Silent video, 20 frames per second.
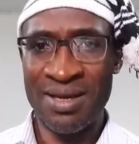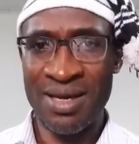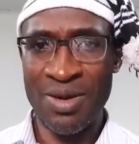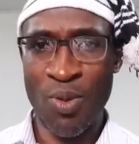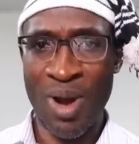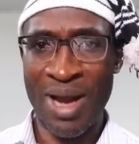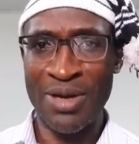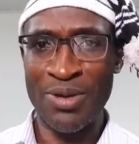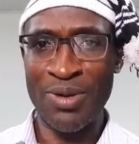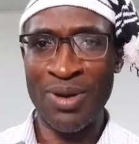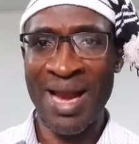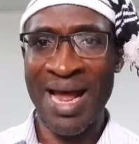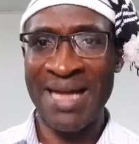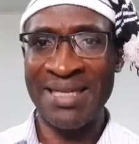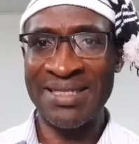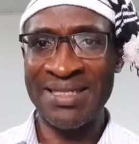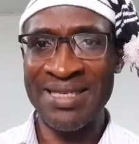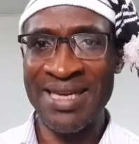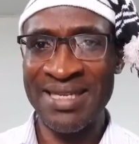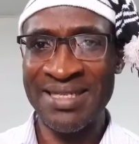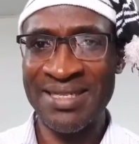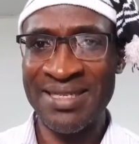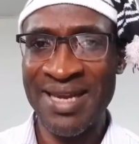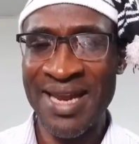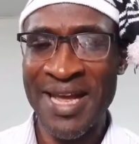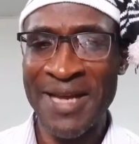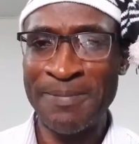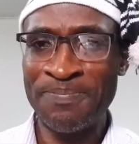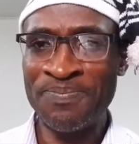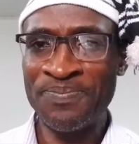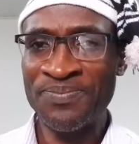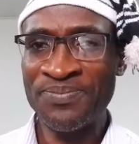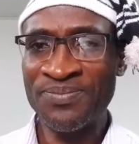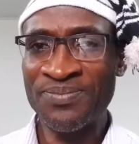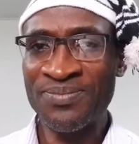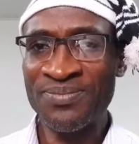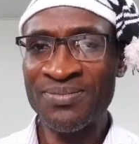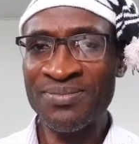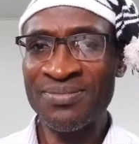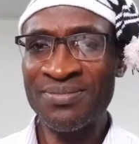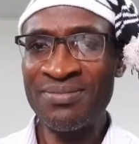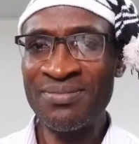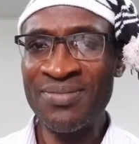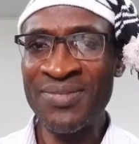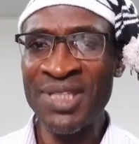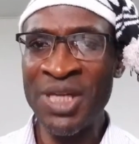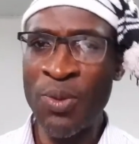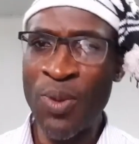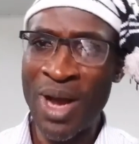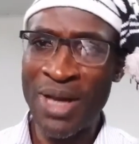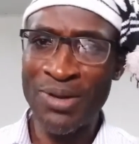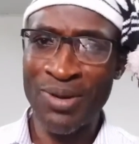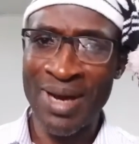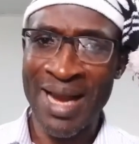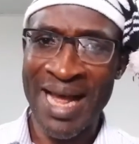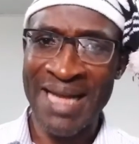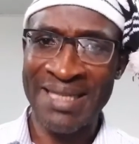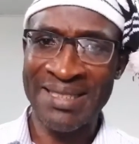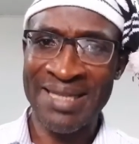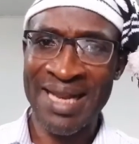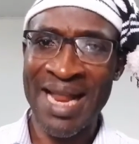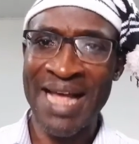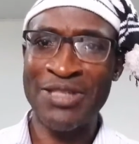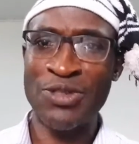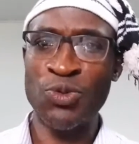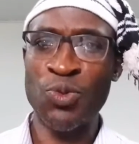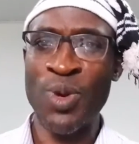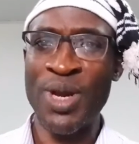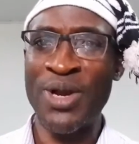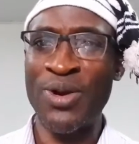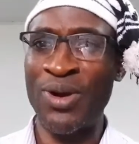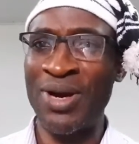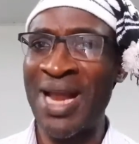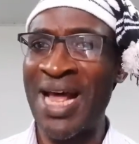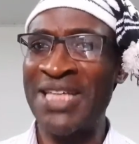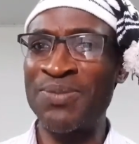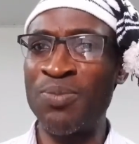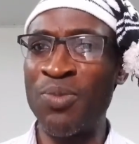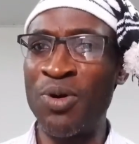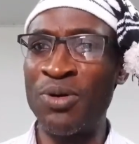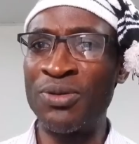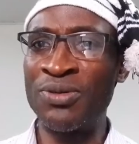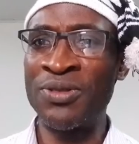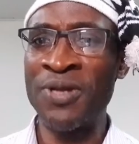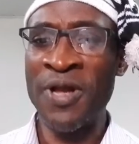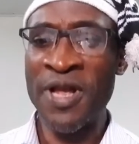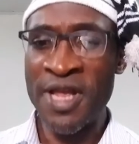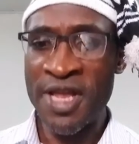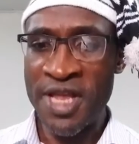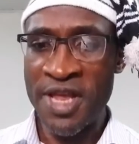The one you learned yesterday, the one you learned last week or last month.